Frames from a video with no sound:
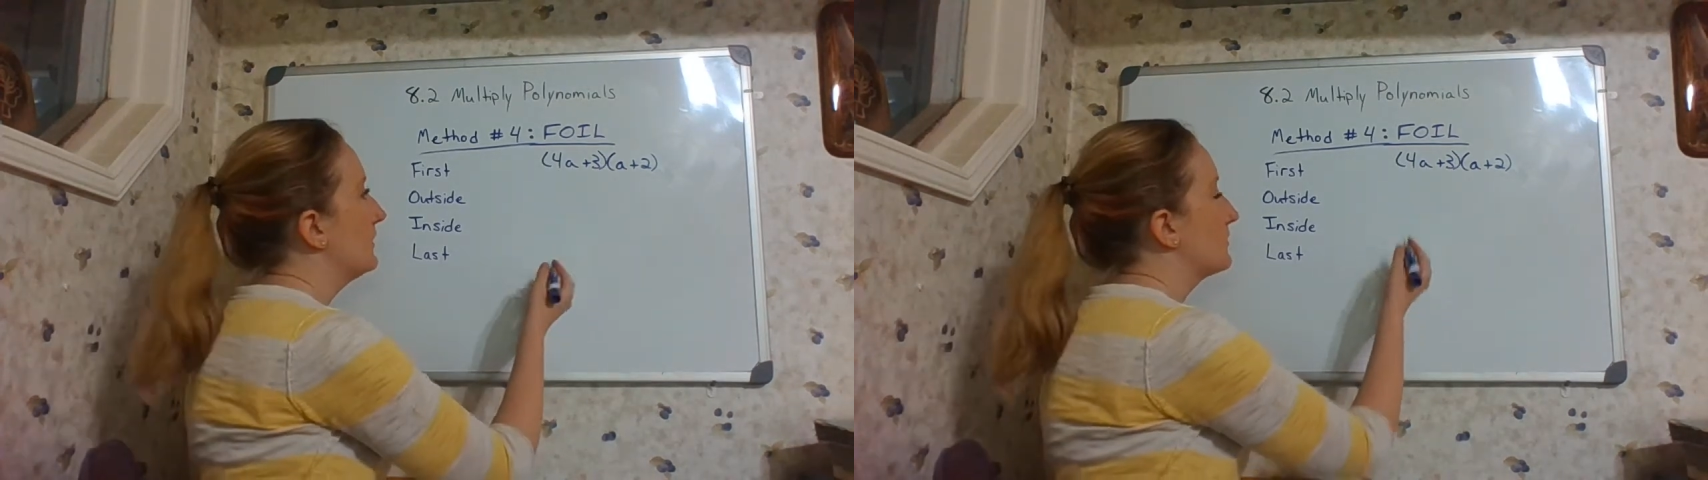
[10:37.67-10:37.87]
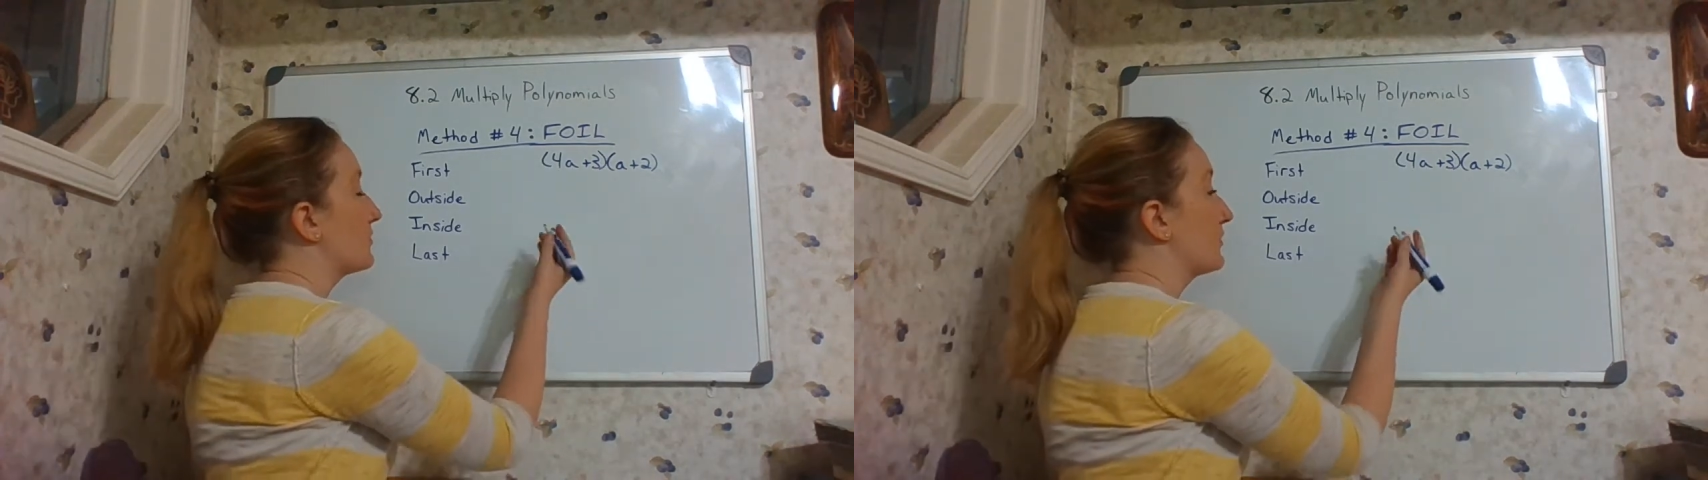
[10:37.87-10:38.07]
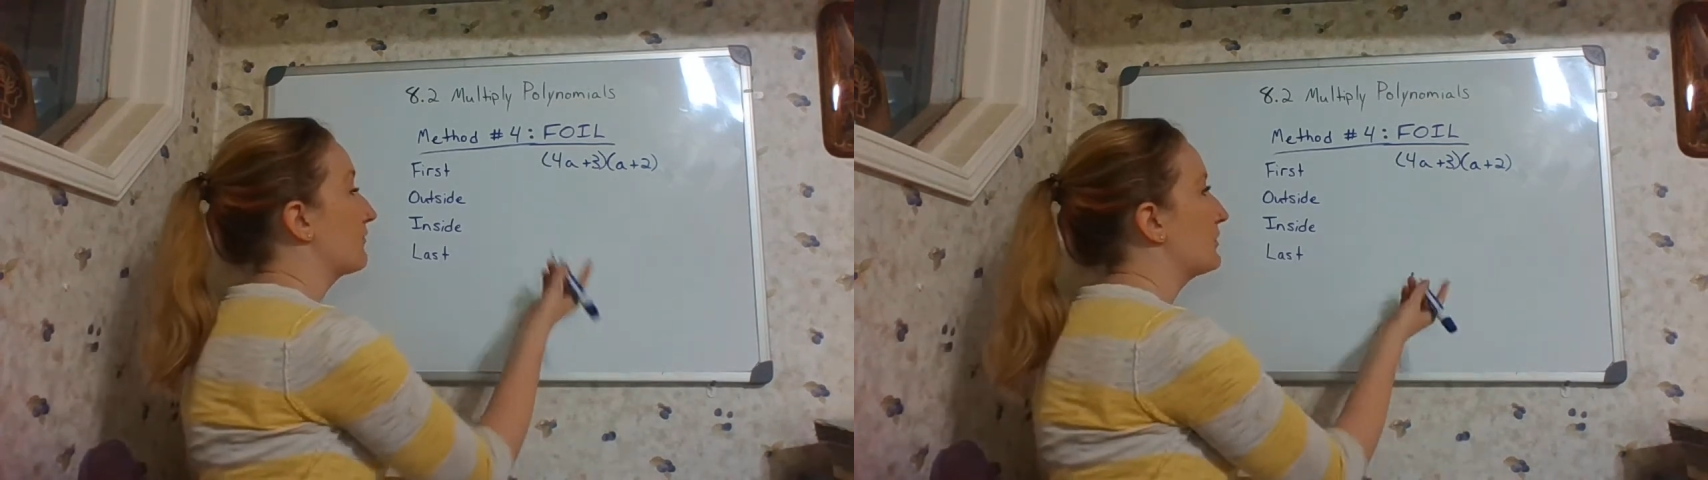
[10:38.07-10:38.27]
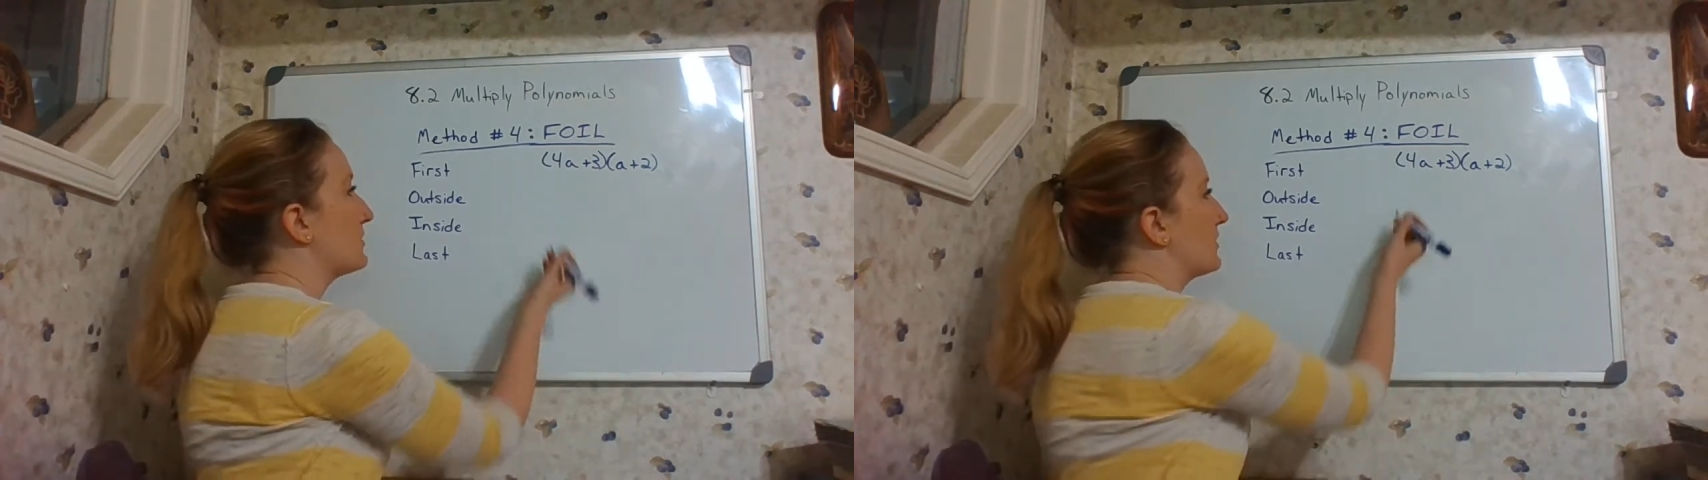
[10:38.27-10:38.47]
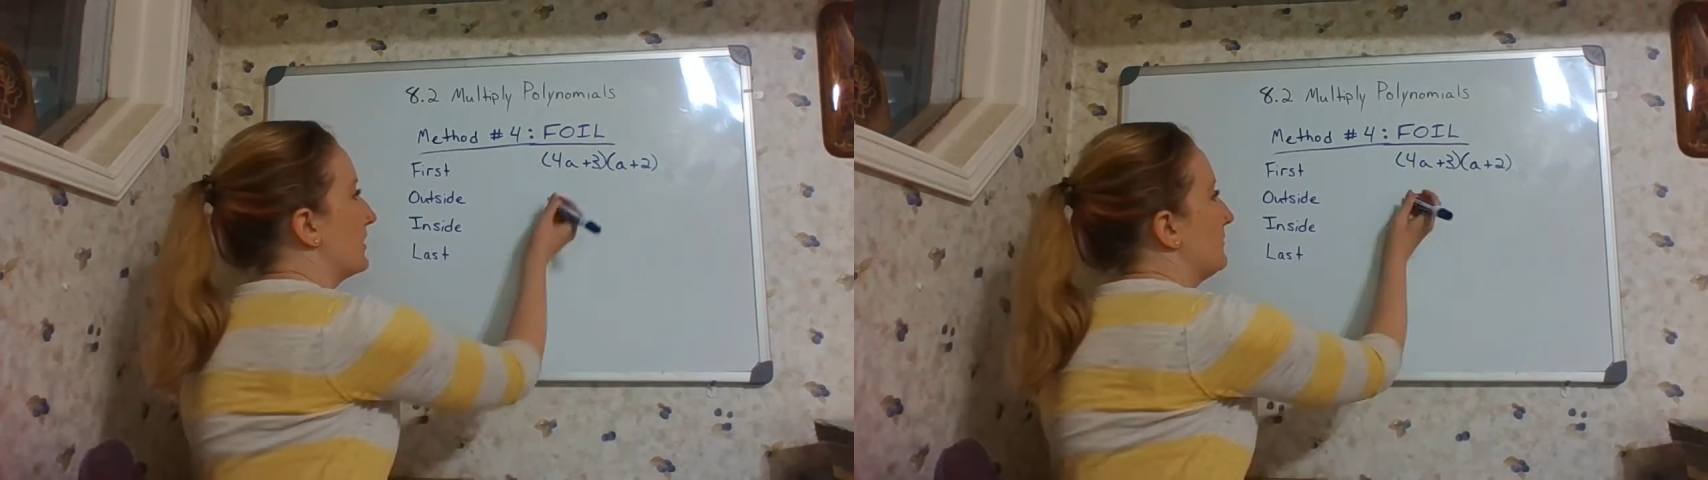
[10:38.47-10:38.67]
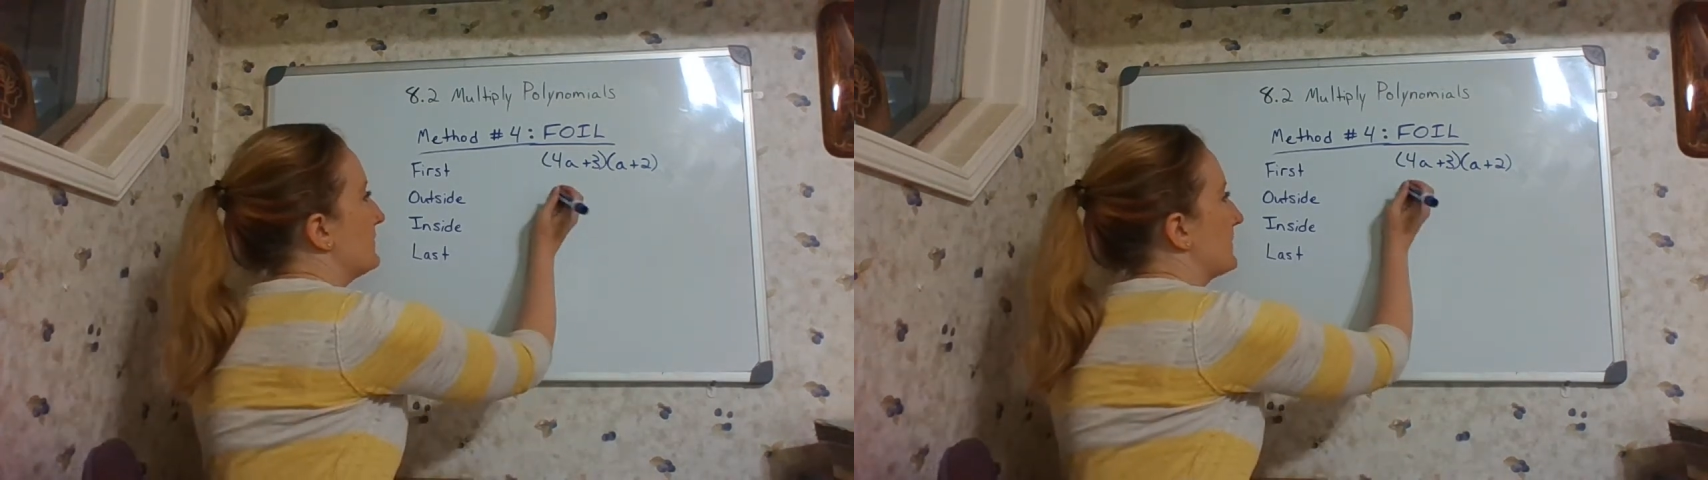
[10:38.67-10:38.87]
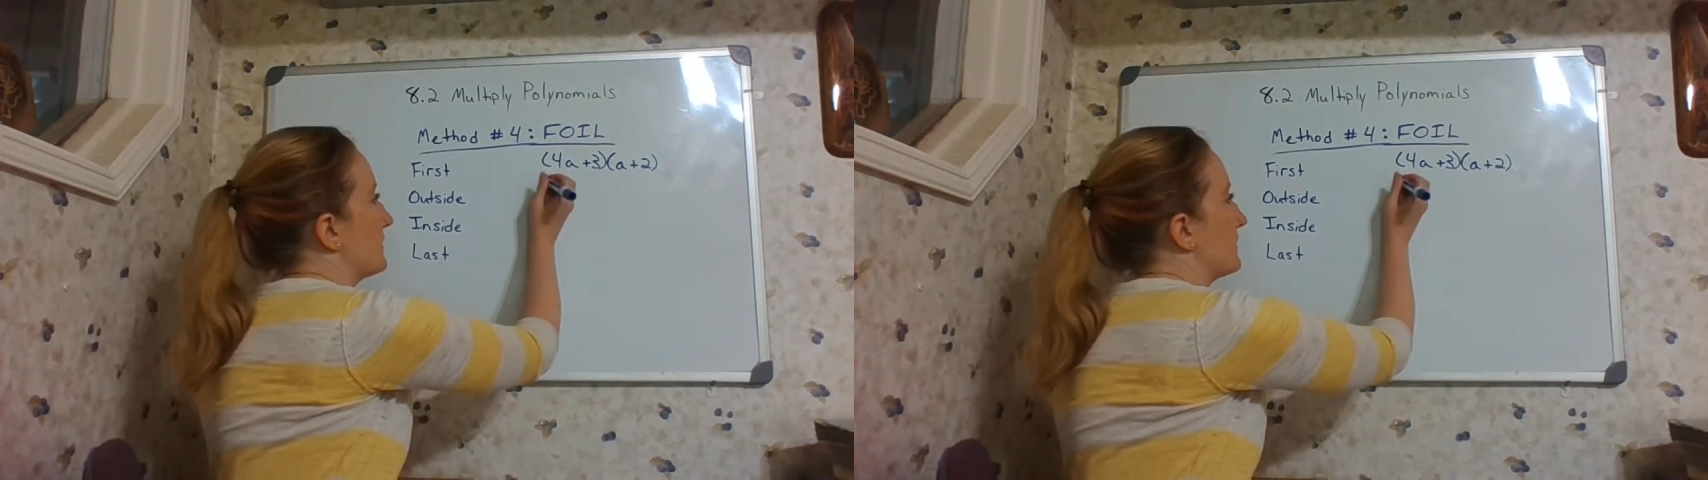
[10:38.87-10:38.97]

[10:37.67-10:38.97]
So the first terms is